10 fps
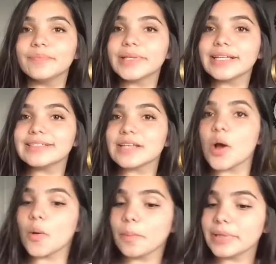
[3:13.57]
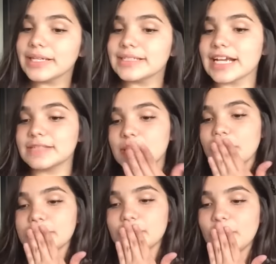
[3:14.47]
Please text me
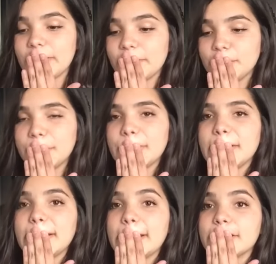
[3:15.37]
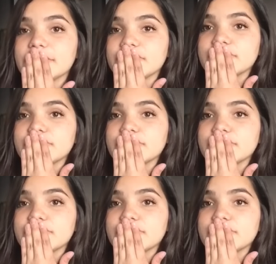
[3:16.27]
once more. Please.